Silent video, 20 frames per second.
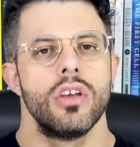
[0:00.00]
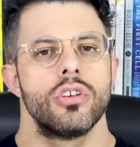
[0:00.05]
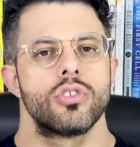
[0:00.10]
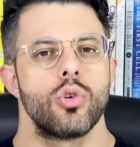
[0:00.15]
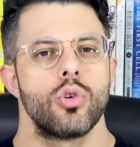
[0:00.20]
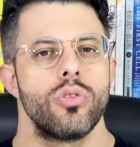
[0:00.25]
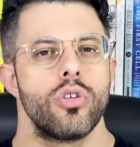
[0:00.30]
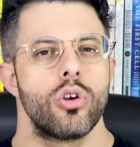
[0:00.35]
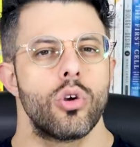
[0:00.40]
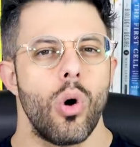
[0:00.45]

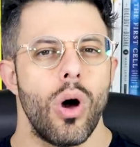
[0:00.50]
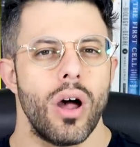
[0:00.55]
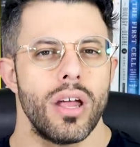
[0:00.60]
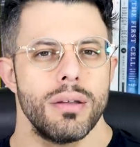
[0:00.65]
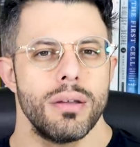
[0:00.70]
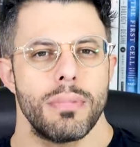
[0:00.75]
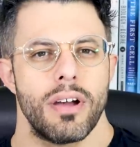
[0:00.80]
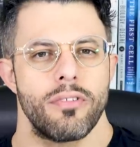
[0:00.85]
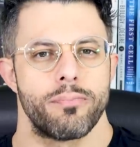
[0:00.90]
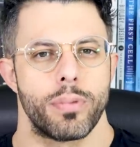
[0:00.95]
So the
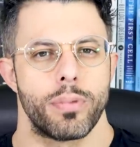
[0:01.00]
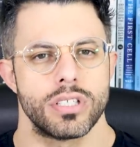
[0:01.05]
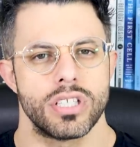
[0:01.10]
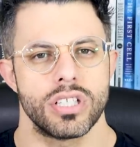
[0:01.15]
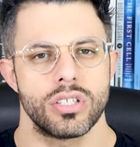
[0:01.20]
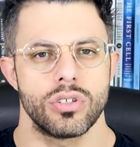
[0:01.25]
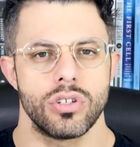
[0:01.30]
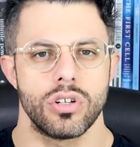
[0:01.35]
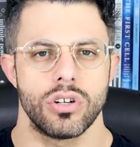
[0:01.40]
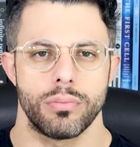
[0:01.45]
Kohanim have
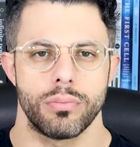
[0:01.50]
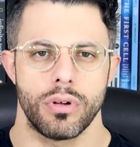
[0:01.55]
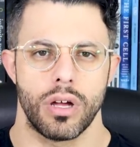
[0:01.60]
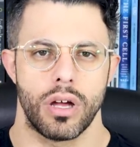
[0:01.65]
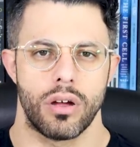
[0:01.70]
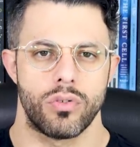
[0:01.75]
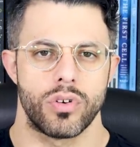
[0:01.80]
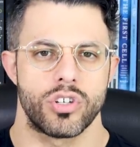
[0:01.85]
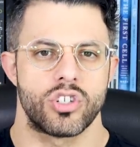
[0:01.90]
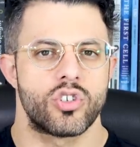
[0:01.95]
particular
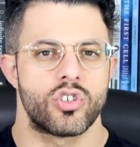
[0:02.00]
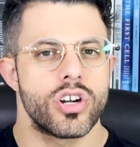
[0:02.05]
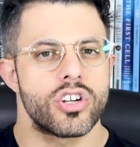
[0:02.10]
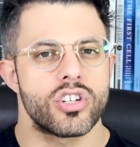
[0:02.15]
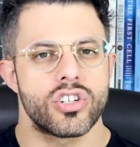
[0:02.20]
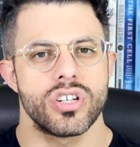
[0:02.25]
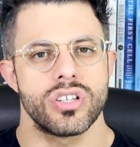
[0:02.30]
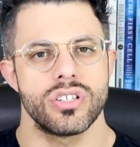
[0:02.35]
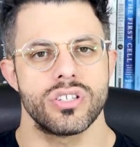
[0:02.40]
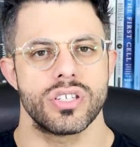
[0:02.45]

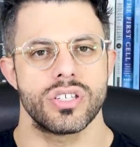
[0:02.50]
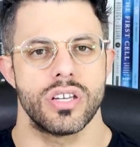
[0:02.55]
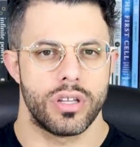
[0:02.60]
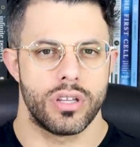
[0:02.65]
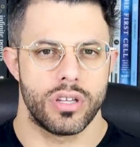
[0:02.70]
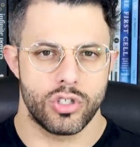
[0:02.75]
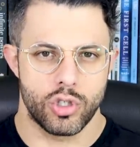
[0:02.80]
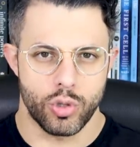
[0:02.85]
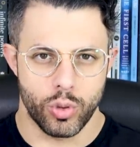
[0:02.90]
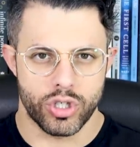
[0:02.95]
restrictions
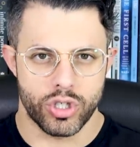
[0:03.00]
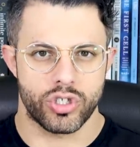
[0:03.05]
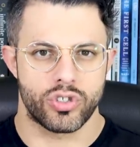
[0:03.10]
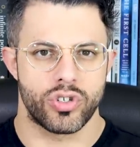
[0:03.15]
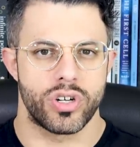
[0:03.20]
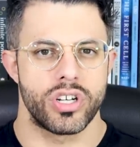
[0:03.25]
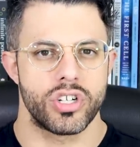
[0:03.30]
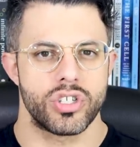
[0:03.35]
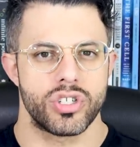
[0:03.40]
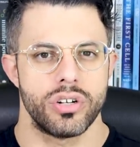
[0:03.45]
in the Jewish
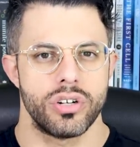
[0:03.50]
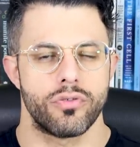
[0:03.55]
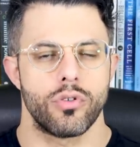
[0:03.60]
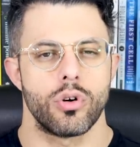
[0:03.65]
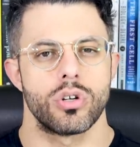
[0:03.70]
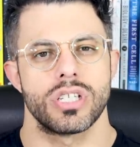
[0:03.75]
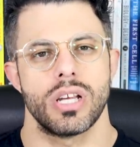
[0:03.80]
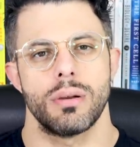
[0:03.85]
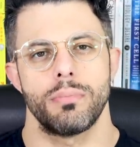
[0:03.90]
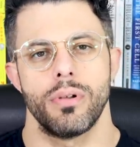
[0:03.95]
tradition.
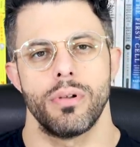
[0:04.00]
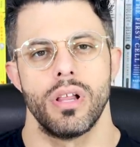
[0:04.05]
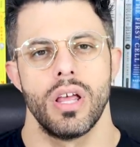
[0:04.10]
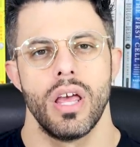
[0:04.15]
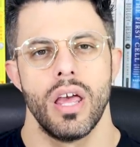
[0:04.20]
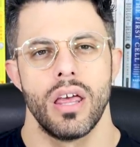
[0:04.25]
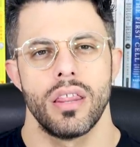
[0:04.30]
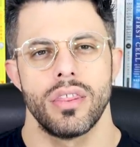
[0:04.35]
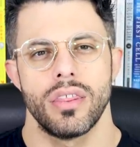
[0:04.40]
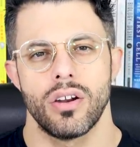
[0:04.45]
For example,
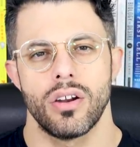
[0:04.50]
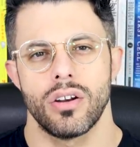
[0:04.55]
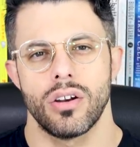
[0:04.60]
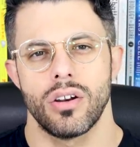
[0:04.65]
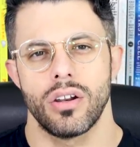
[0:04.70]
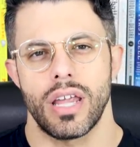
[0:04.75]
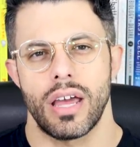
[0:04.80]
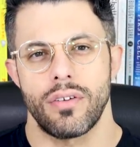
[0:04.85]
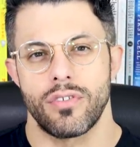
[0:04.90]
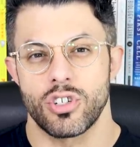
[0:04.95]
they
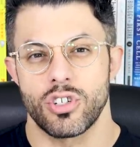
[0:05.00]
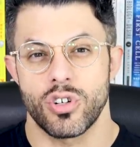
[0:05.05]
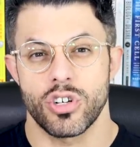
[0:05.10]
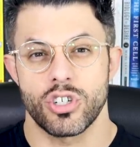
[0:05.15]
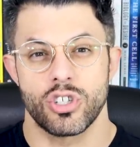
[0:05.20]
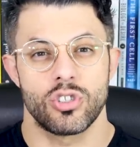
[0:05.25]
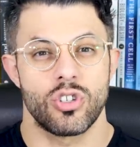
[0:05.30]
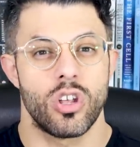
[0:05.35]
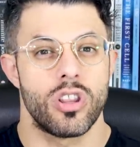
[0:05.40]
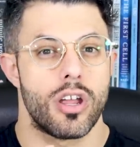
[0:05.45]
have
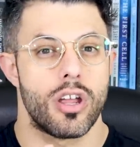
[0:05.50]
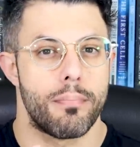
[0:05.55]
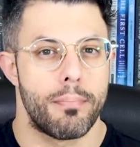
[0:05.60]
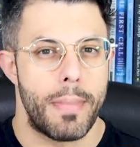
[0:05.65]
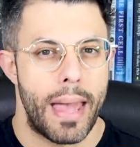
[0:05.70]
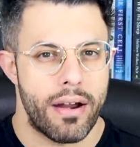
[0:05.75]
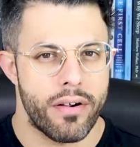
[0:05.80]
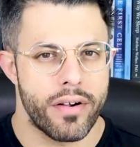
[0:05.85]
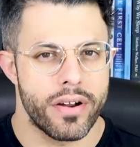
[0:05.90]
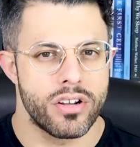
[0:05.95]
restrictions on their
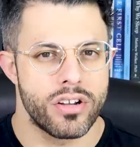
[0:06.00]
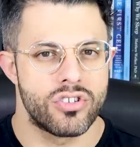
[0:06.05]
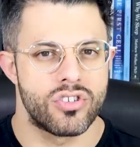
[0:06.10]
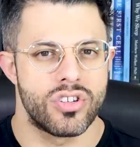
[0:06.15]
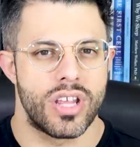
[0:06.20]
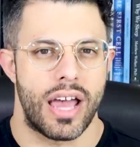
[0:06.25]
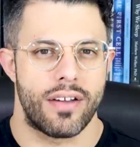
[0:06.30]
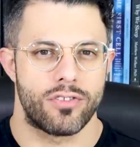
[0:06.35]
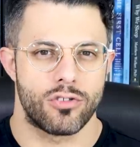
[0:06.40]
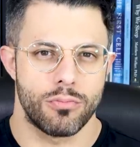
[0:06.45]
marriage.
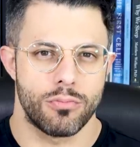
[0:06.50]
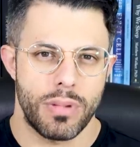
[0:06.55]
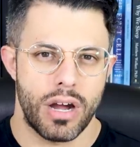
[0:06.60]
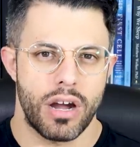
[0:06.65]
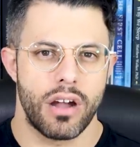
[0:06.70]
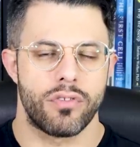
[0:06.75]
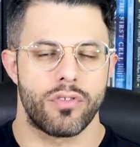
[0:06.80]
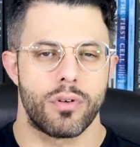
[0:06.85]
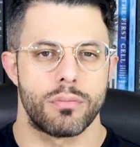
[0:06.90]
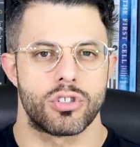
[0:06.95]
They have to
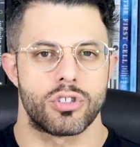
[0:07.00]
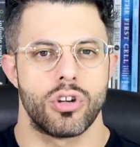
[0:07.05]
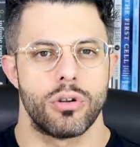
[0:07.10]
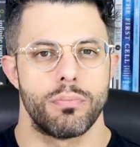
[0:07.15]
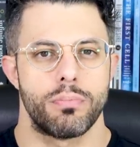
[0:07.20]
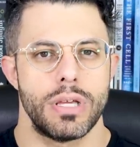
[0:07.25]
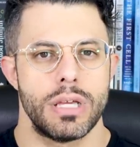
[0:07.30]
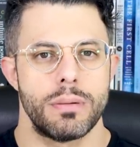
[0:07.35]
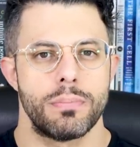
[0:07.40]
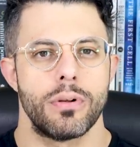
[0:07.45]
marry from
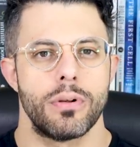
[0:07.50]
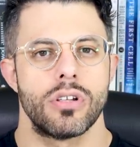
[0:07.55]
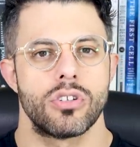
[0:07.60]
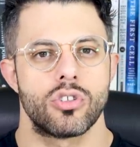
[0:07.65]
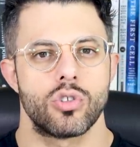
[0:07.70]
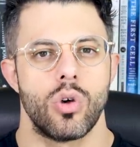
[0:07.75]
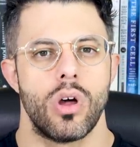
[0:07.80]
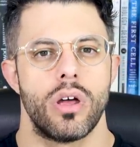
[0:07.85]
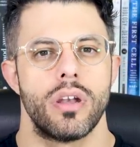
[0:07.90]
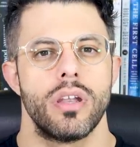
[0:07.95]
certain people and
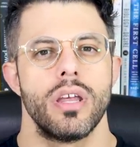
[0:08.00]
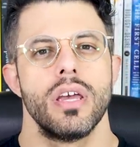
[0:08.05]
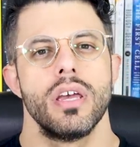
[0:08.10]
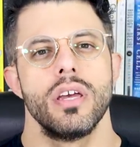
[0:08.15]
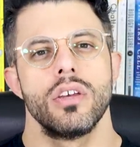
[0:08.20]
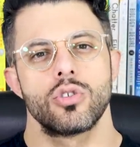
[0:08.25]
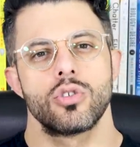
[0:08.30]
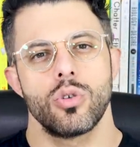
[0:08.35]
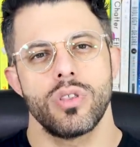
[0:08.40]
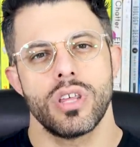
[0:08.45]
so on.
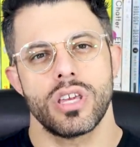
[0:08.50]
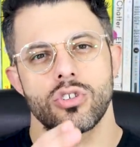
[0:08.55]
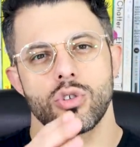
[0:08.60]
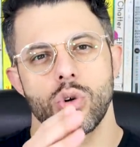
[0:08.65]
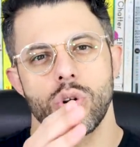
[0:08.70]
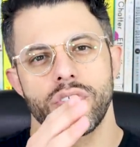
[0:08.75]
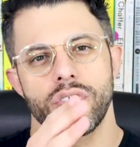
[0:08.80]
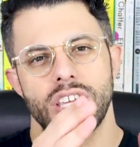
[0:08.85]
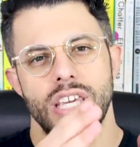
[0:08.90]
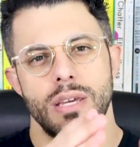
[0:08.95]
So they
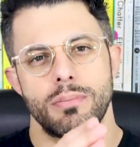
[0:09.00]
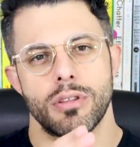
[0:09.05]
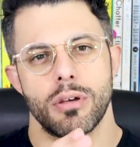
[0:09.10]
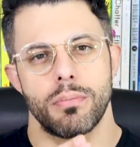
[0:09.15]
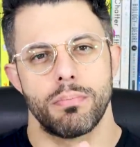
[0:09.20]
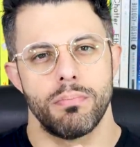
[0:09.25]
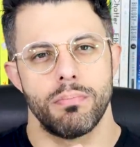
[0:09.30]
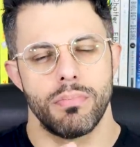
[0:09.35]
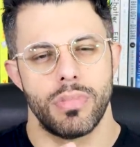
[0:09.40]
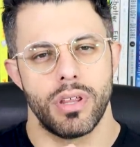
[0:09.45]
sort of keep
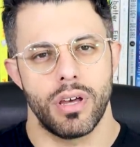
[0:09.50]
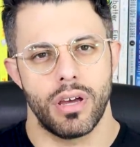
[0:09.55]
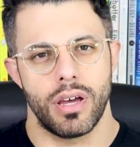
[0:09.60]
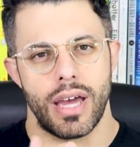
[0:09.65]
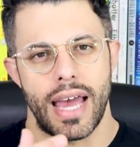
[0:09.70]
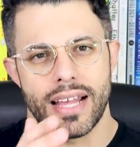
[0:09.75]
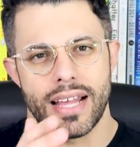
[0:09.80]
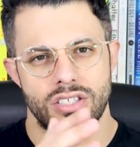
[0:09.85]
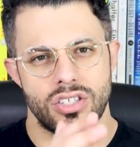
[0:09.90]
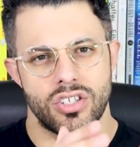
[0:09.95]

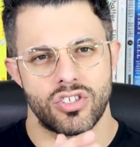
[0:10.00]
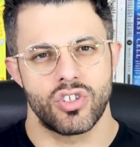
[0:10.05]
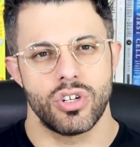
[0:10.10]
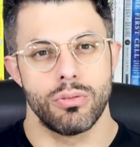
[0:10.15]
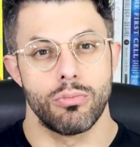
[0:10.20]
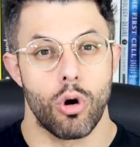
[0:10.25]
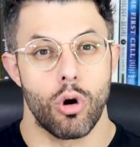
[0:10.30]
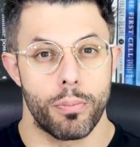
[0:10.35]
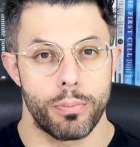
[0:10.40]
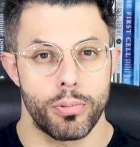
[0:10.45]
the
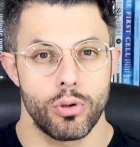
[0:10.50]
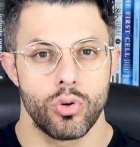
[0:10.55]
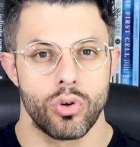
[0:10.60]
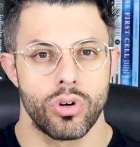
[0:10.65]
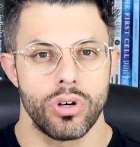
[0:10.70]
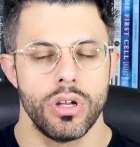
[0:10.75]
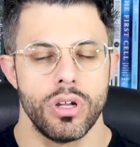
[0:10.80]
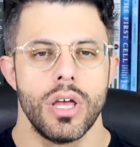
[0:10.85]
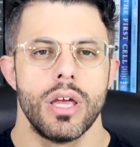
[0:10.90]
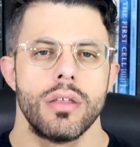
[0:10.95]
ancestry more
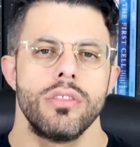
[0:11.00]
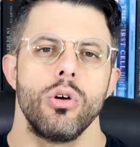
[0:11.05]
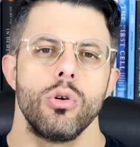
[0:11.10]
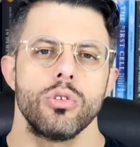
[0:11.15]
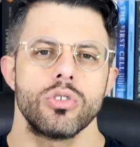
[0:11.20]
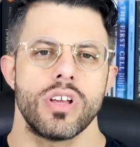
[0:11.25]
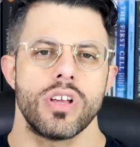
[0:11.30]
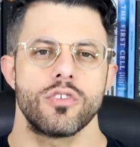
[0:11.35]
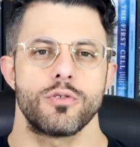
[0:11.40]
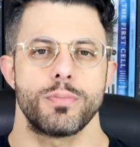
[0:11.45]
pure. They
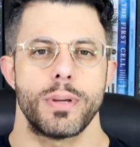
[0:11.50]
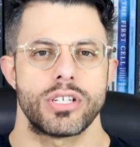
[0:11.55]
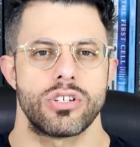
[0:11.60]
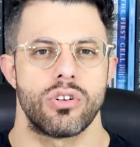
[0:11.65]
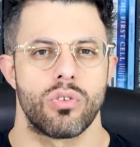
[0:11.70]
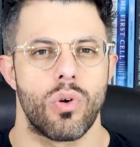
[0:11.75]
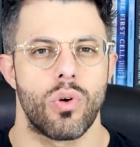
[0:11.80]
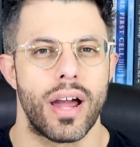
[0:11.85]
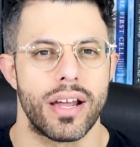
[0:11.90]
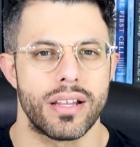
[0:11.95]
also have
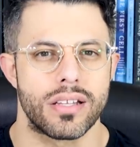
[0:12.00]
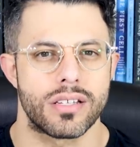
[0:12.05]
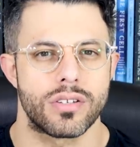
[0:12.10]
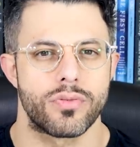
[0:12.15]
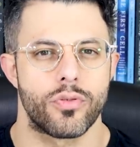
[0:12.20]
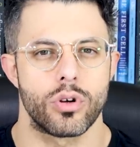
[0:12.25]
special rights.